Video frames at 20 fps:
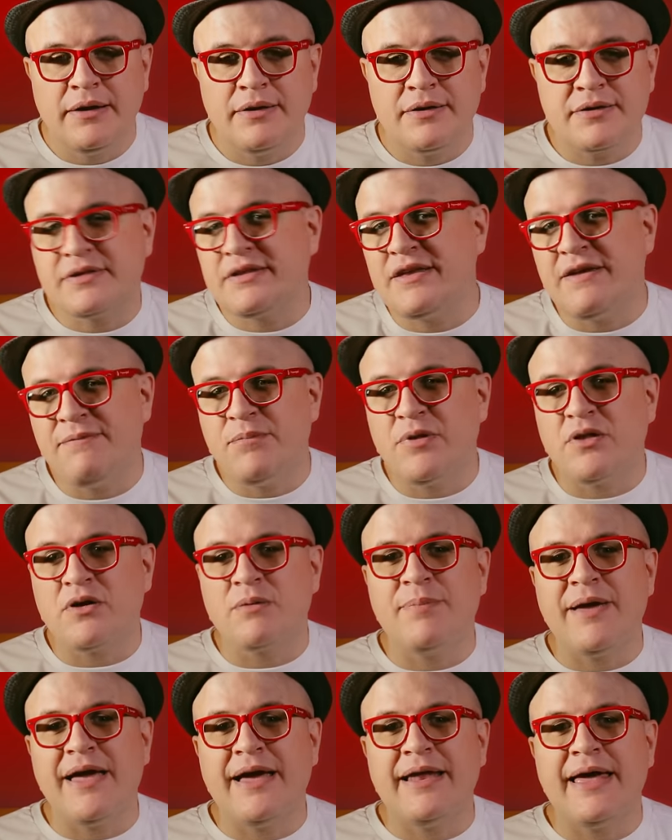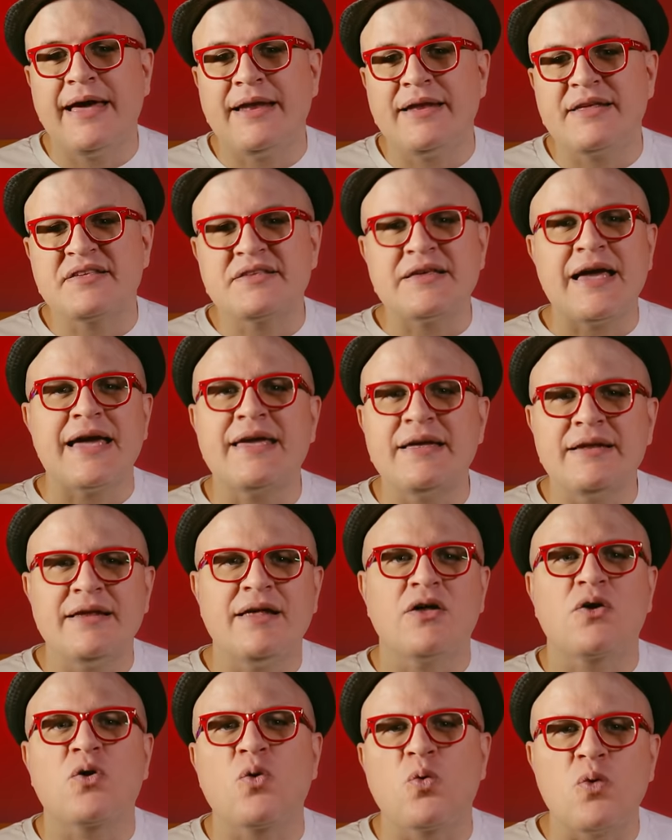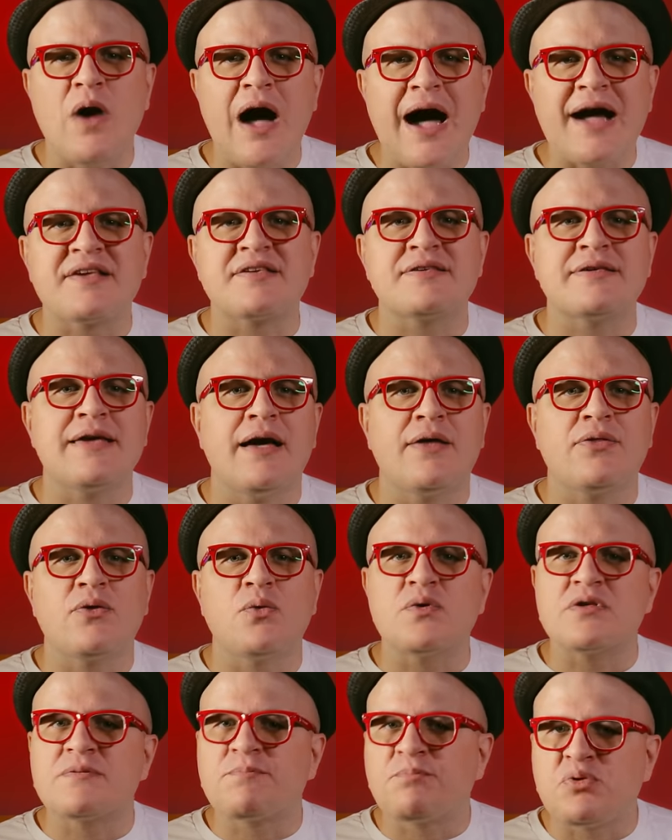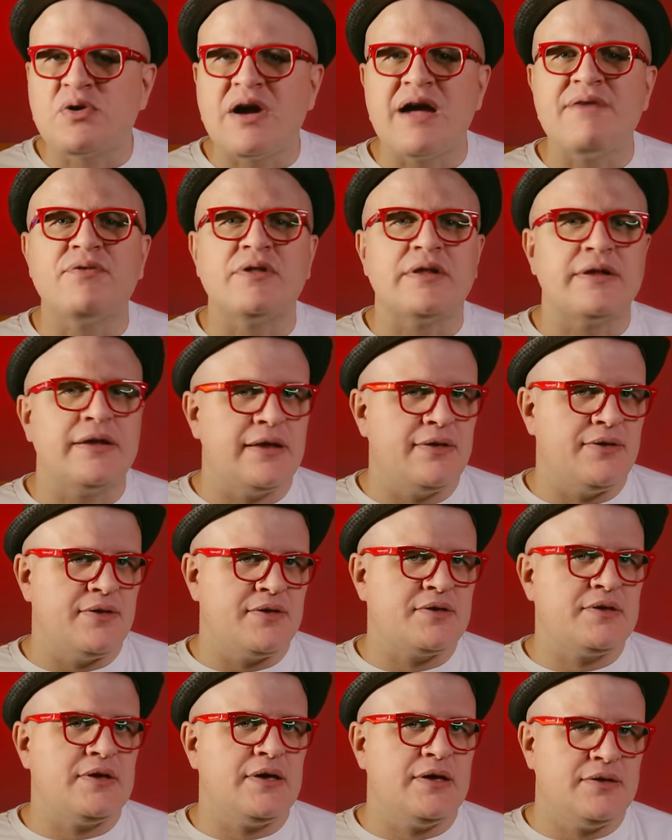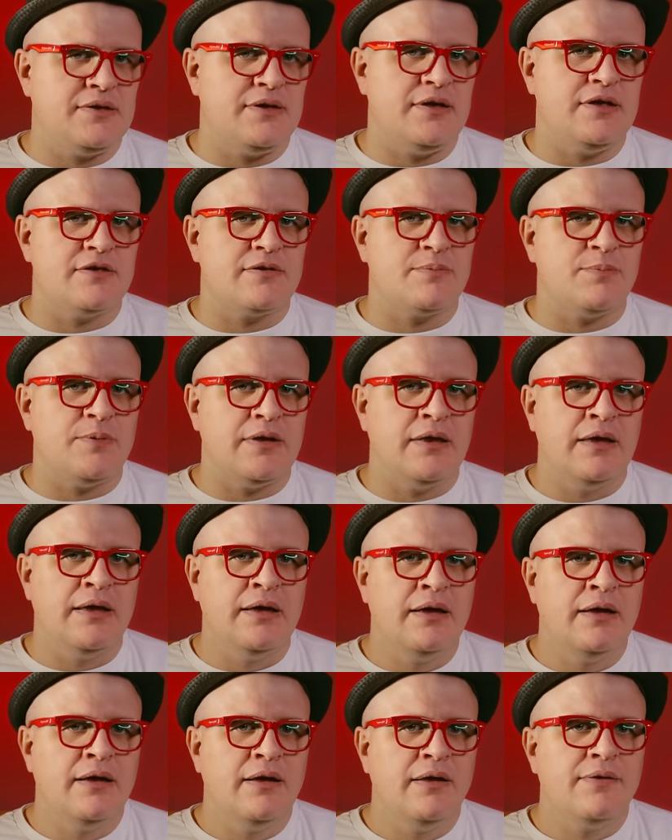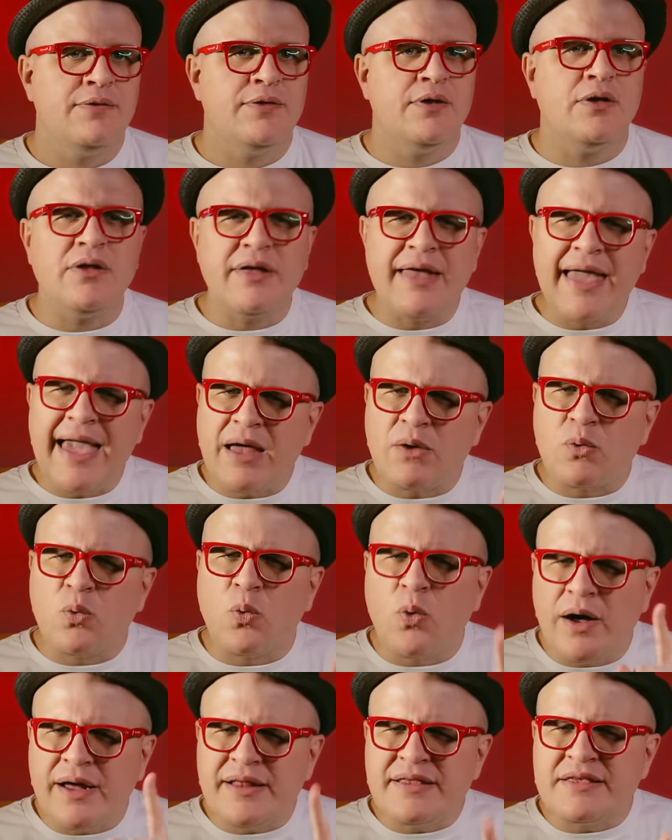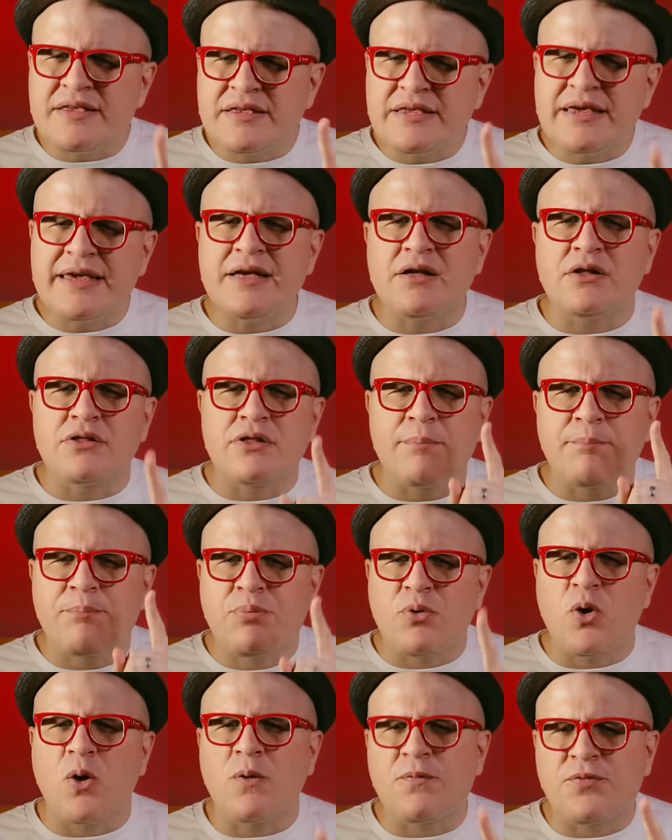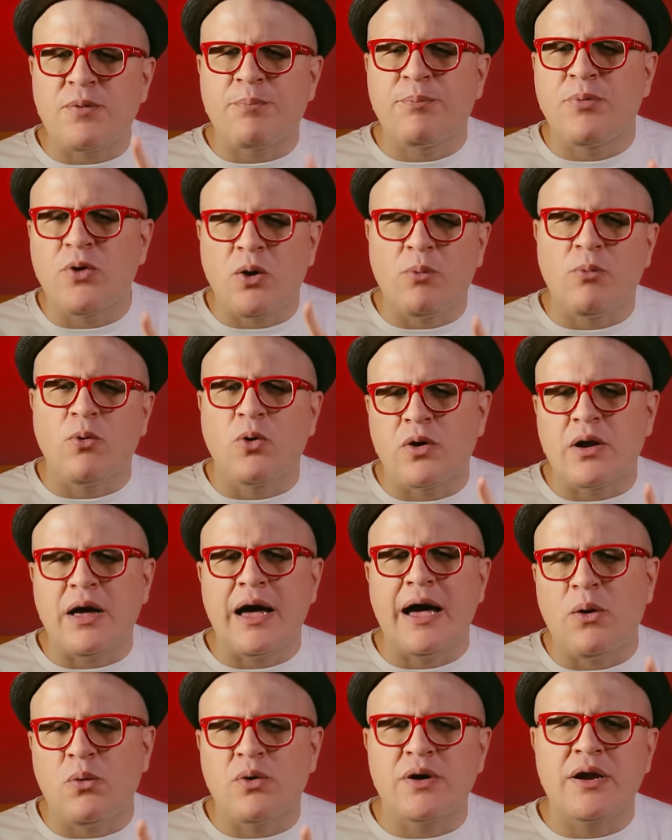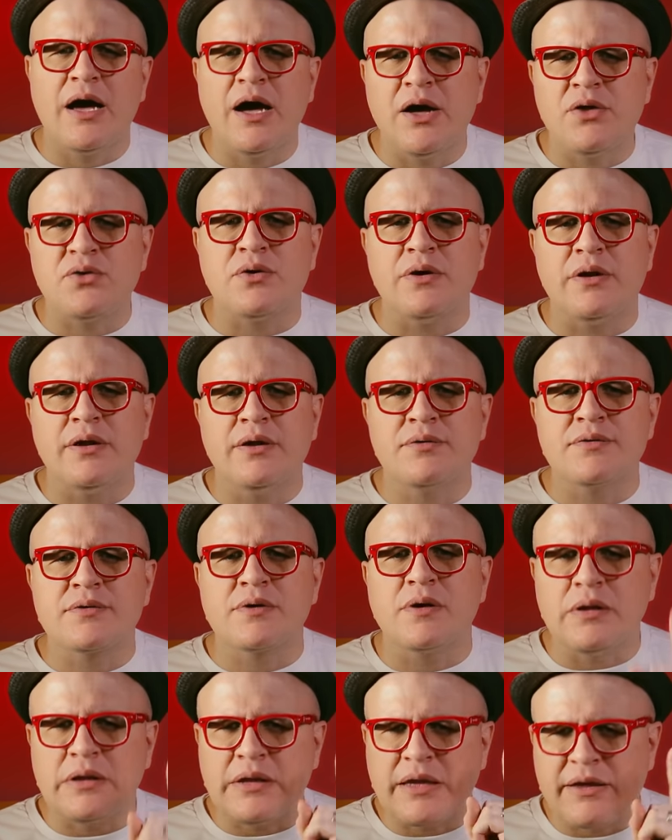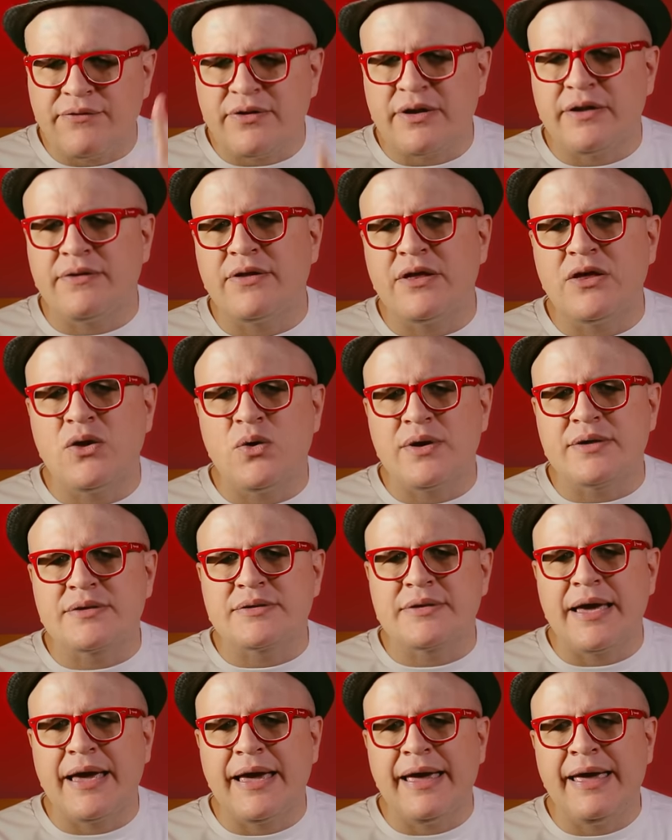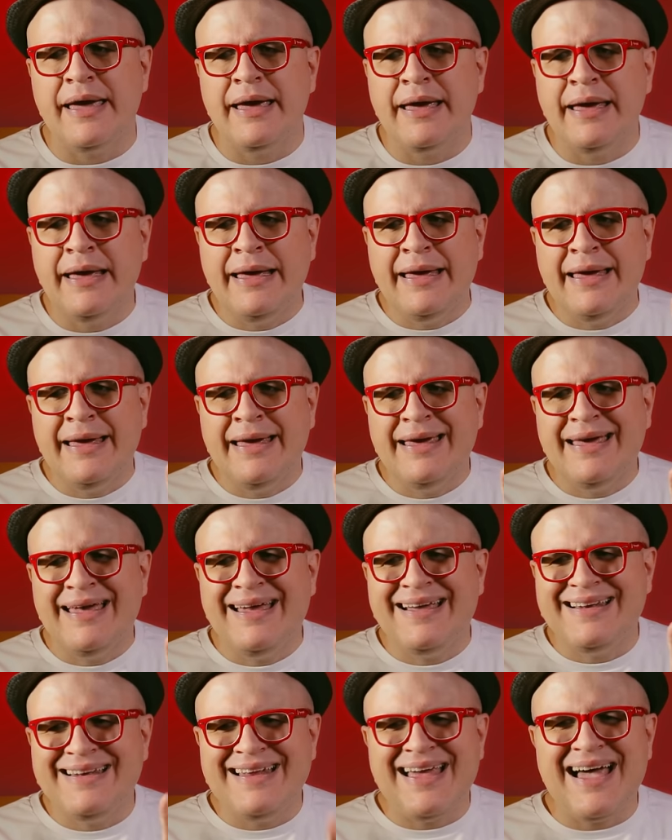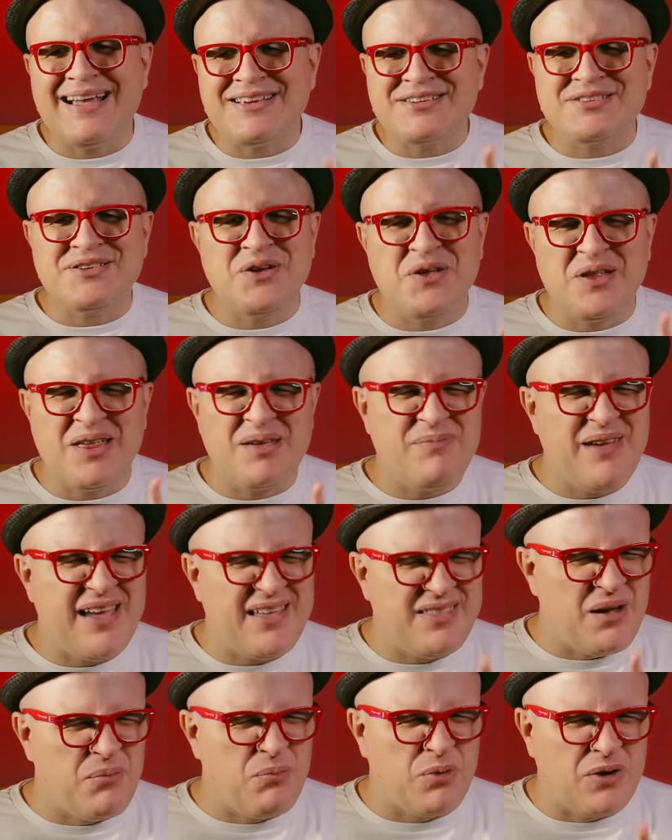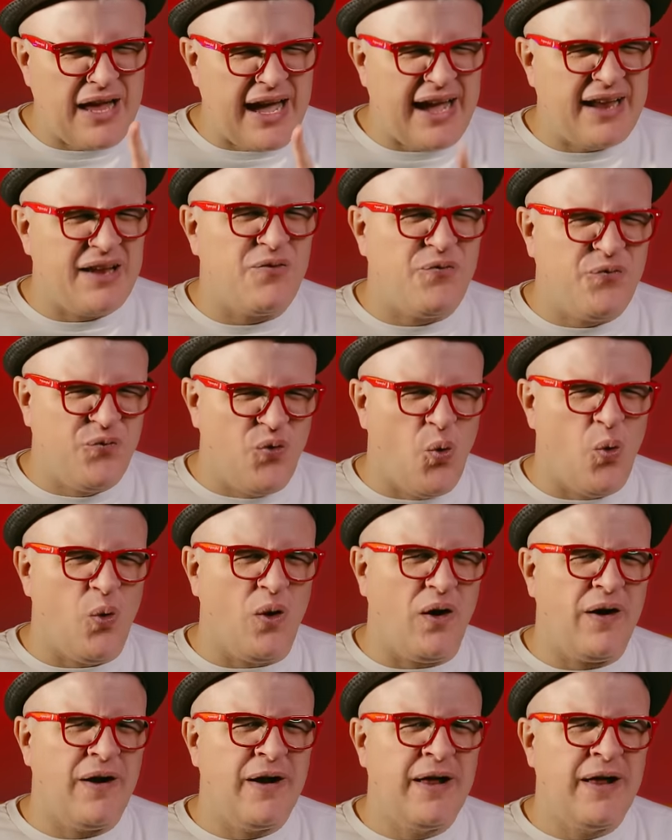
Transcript: The Steve Miller Band had a psychedelic rock sound that was prevalent in the sixties, but they only had one single that broke the Billboard Hot one hundred. It was called Livin' in the U S A, and it actually only made number ninety-four.